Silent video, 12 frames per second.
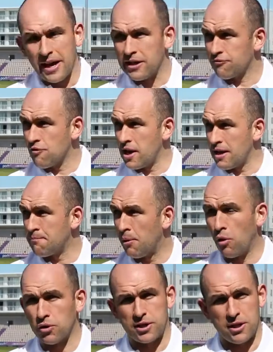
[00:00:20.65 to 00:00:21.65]
It's really
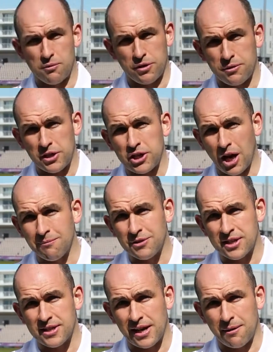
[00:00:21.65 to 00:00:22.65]
important that when you come
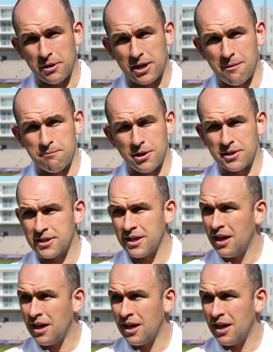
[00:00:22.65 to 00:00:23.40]
to set up the compass